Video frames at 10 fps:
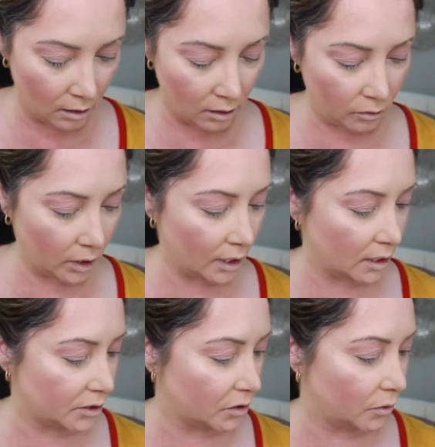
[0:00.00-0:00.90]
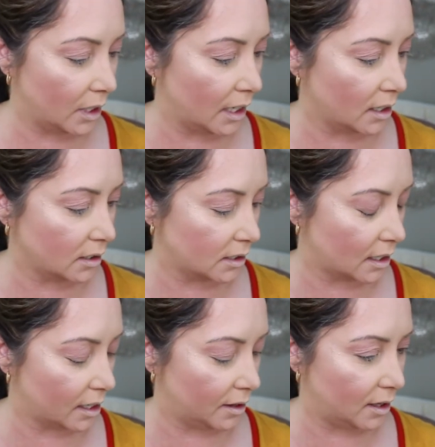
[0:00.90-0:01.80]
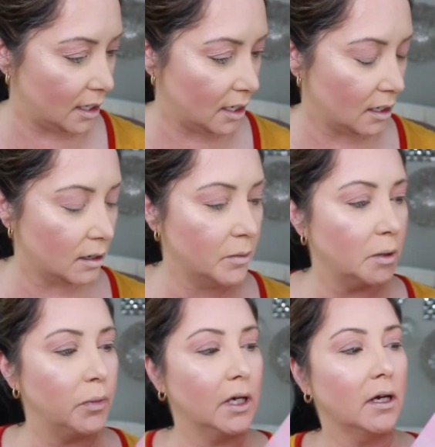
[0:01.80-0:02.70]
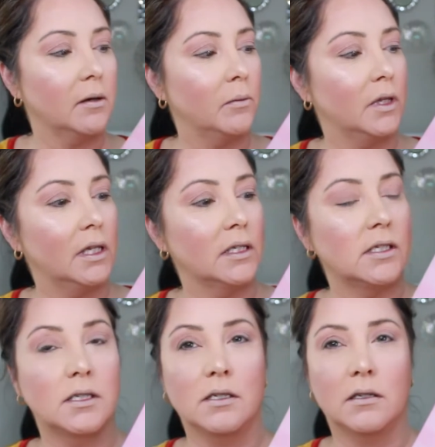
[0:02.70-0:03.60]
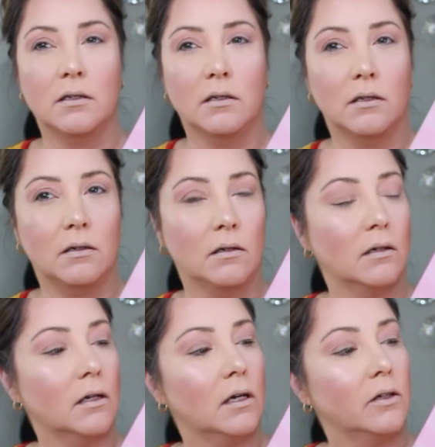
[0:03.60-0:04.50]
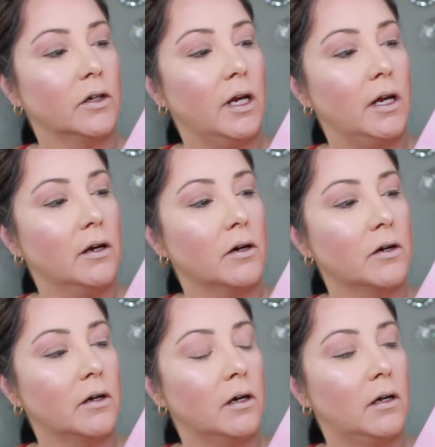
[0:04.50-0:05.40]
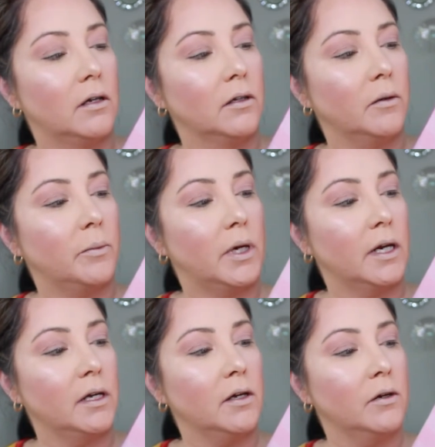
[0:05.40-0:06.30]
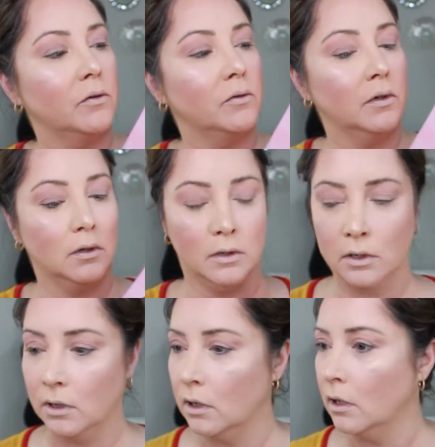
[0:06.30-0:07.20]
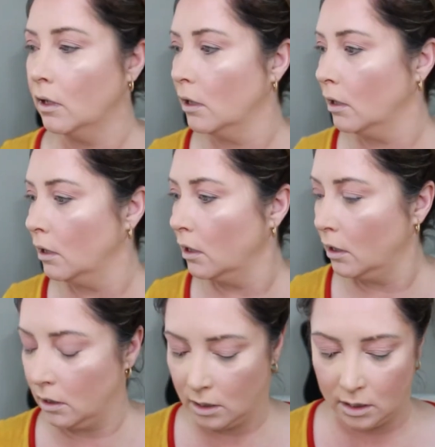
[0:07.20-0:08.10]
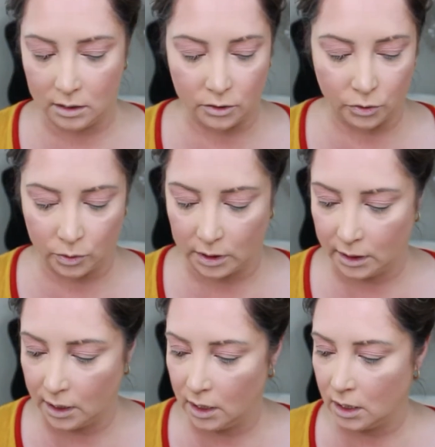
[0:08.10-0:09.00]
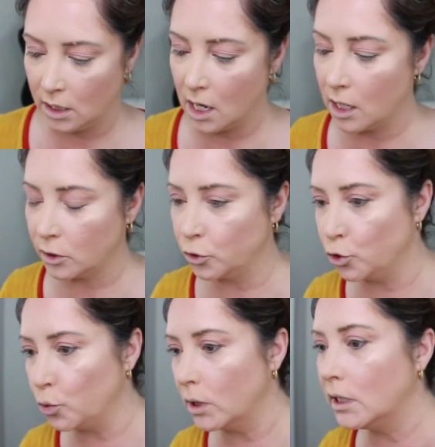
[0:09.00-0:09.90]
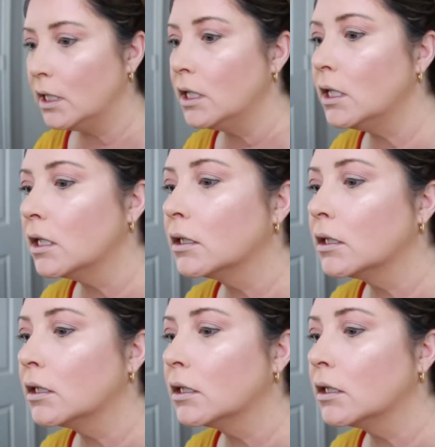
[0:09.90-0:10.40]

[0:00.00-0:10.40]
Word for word: Okay, so next I think I'm going to pick up this color here called Pinecone. Actually, actually...